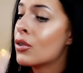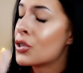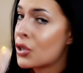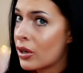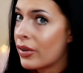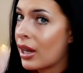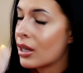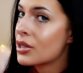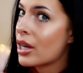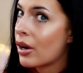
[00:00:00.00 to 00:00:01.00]

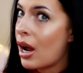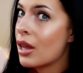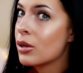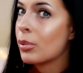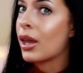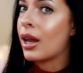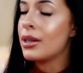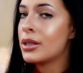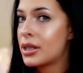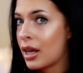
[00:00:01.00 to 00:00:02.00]
servings that are on the
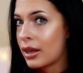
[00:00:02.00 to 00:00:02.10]
plates,